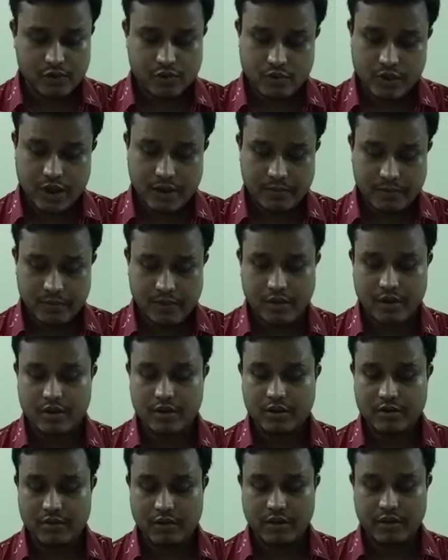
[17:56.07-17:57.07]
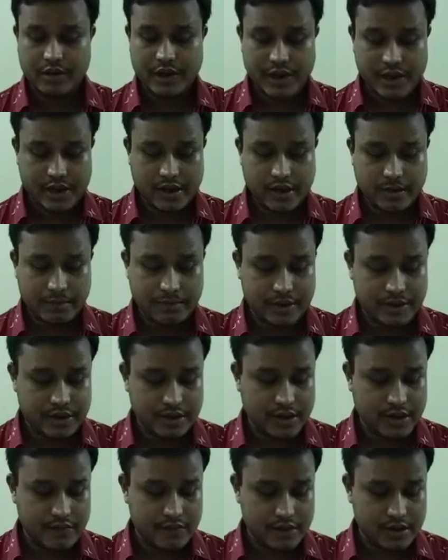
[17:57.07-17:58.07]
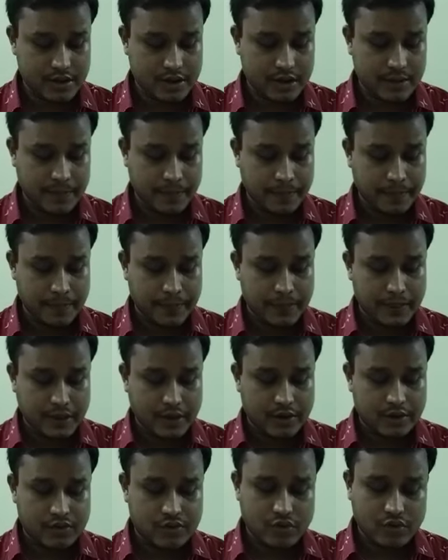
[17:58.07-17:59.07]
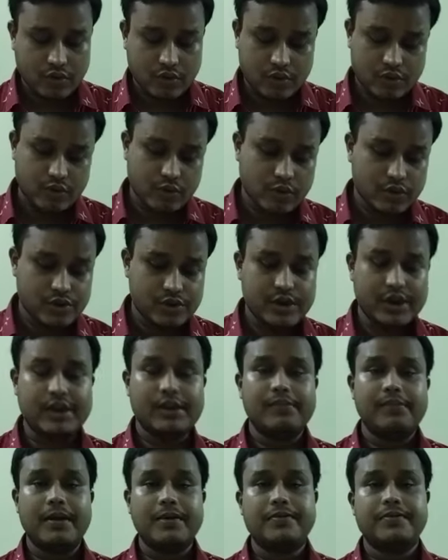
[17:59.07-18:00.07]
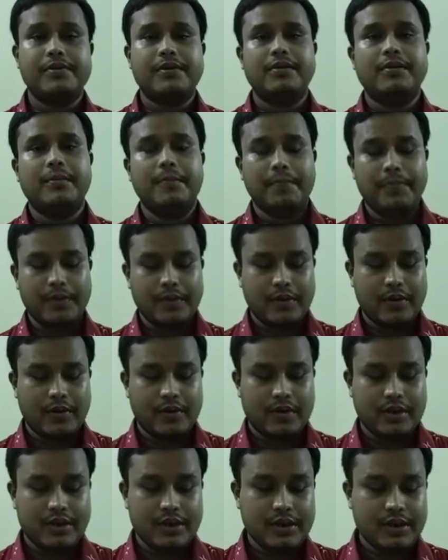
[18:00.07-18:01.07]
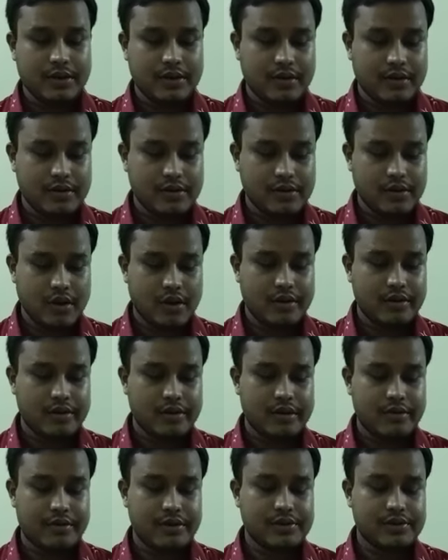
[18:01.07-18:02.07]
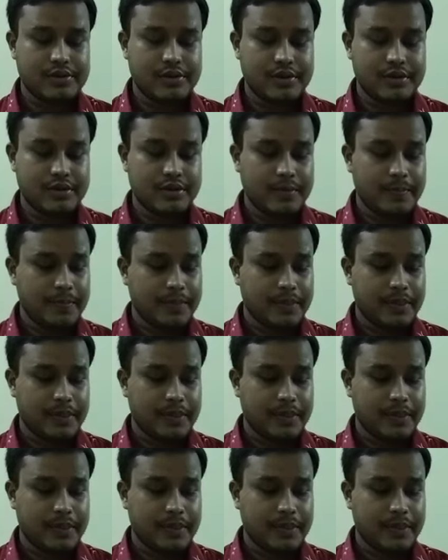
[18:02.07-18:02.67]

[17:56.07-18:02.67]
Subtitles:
we have already completed everything. So no study material, only your revision